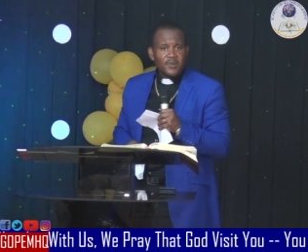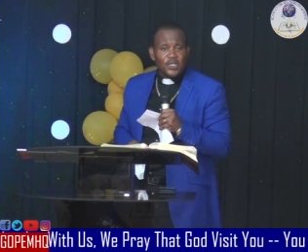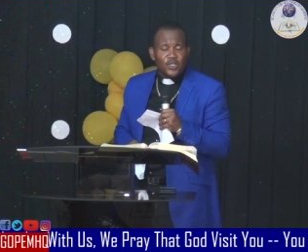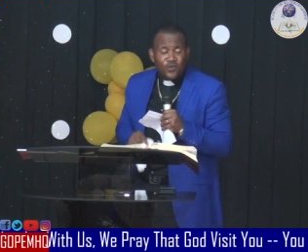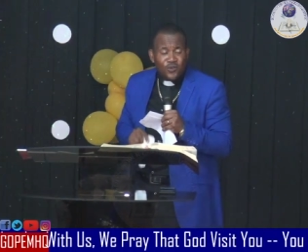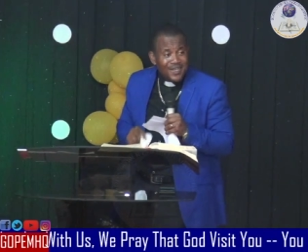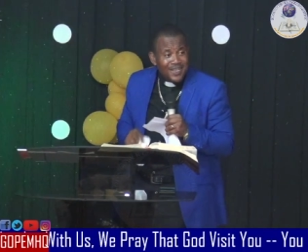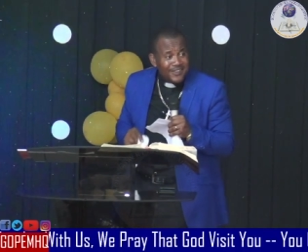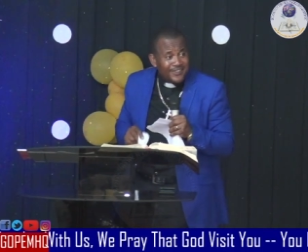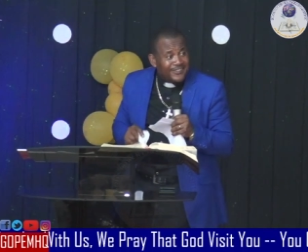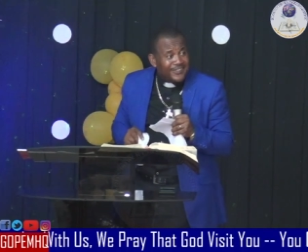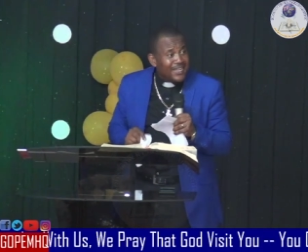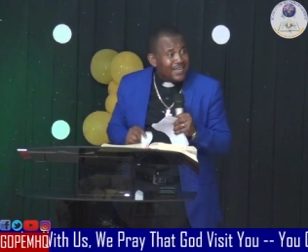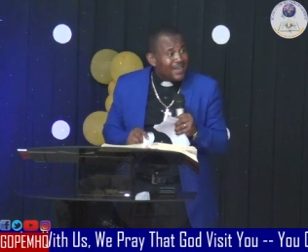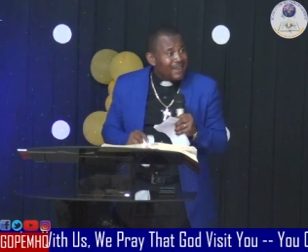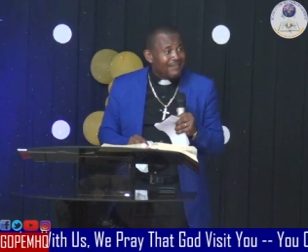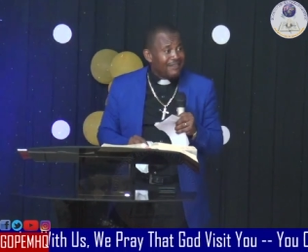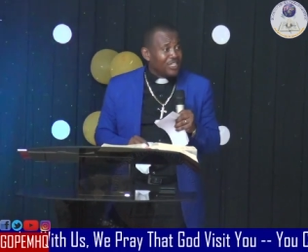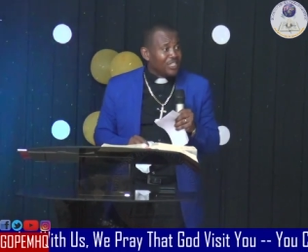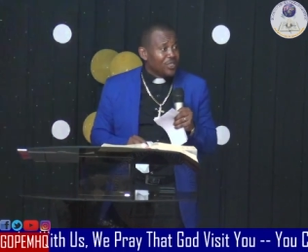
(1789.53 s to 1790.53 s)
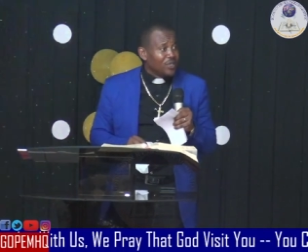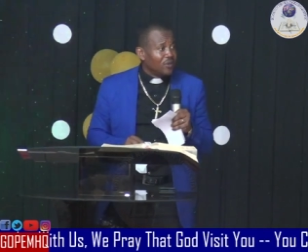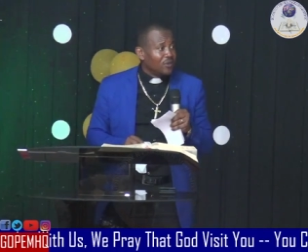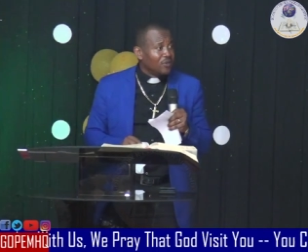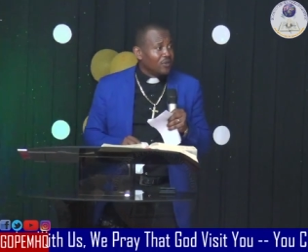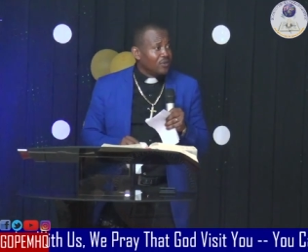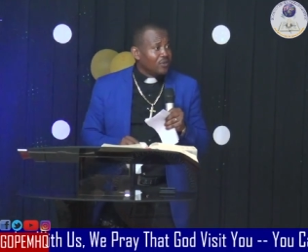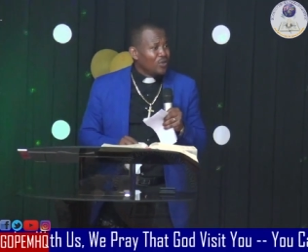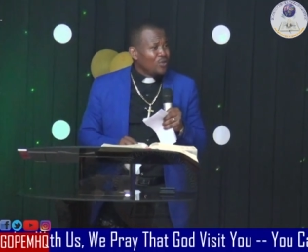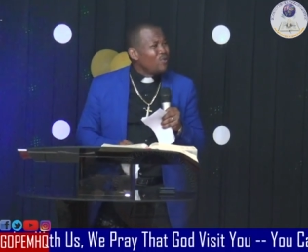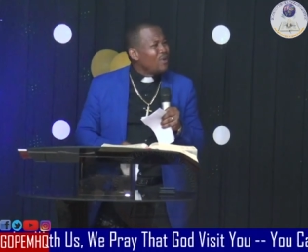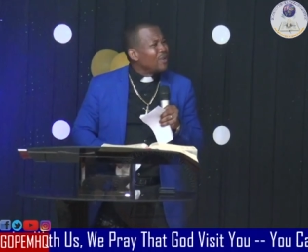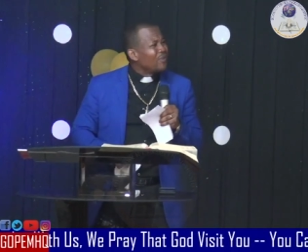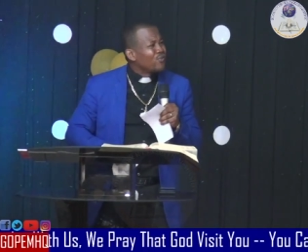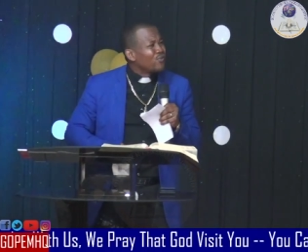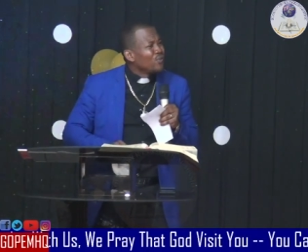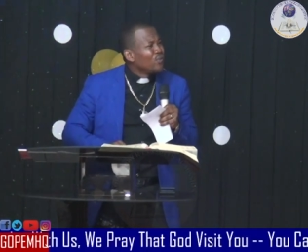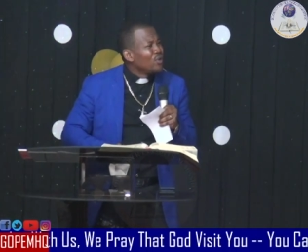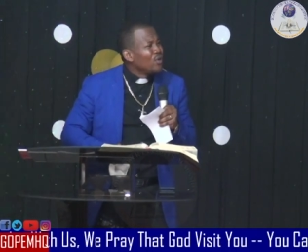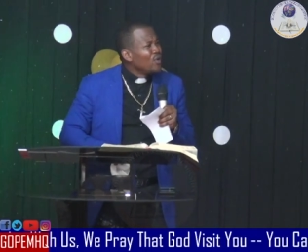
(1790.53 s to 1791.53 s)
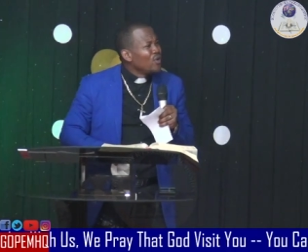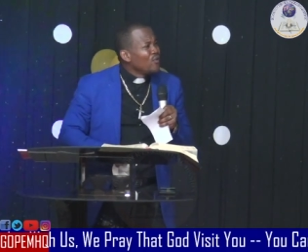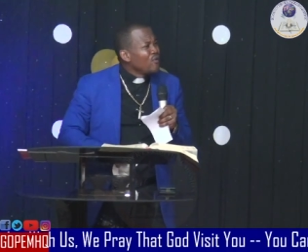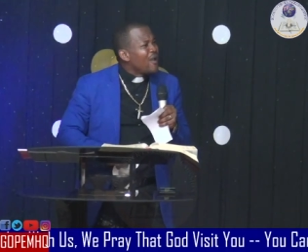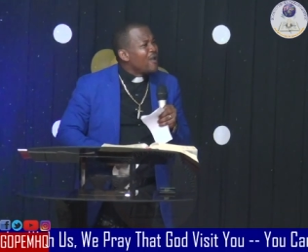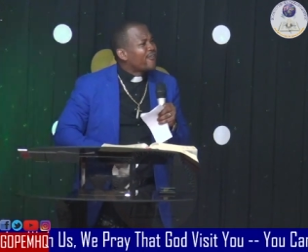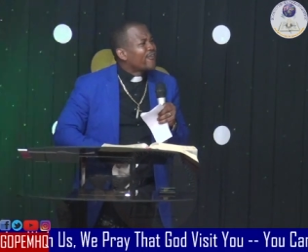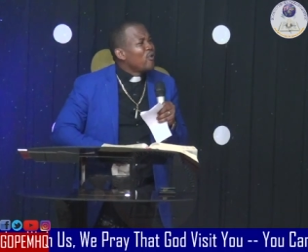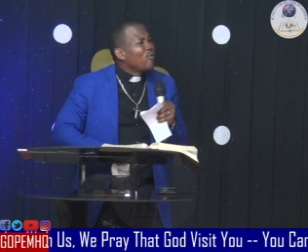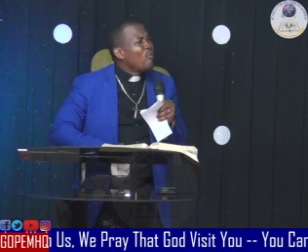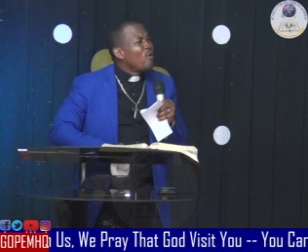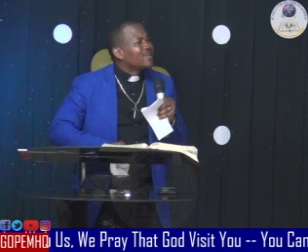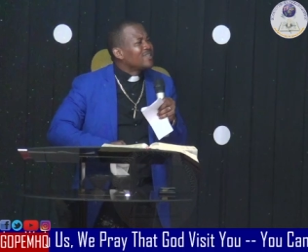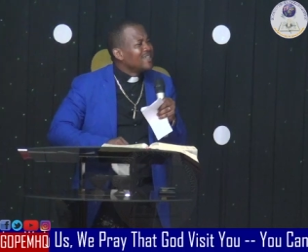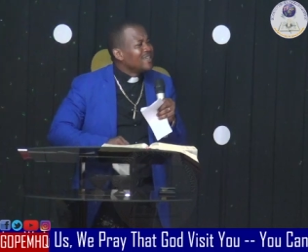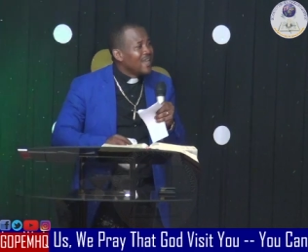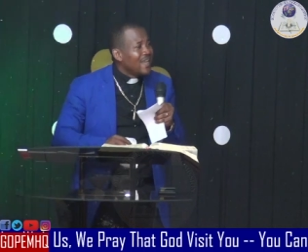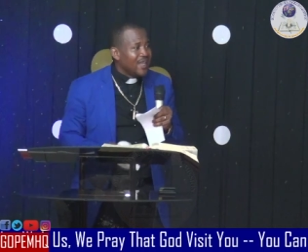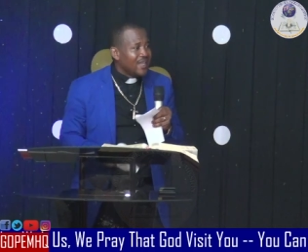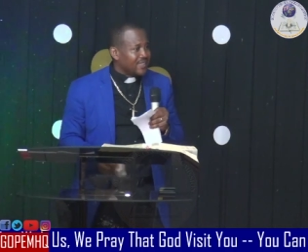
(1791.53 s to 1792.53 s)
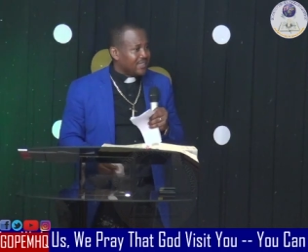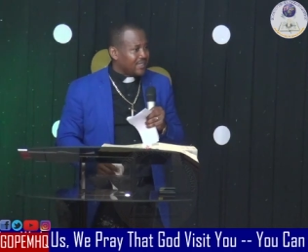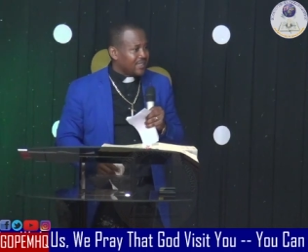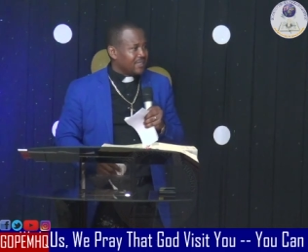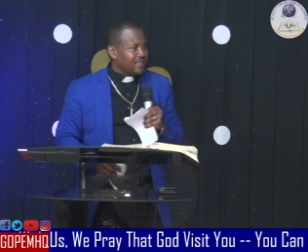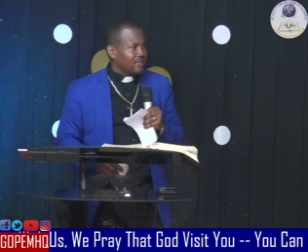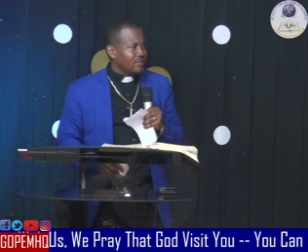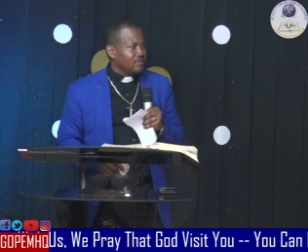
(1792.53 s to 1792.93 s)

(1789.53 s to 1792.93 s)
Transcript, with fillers: this generation, you are too, you are so much in haste.